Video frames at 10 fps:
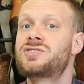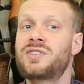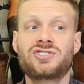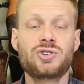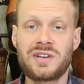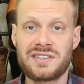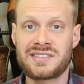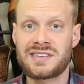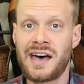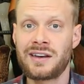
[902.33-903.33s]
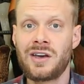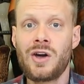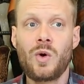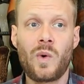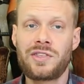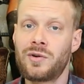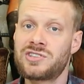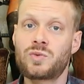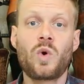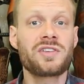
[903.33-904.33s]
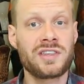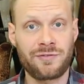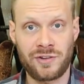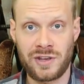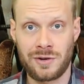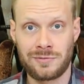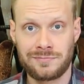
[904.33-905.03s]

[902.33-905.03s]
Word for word: so that you can decide whether it's worth it for you.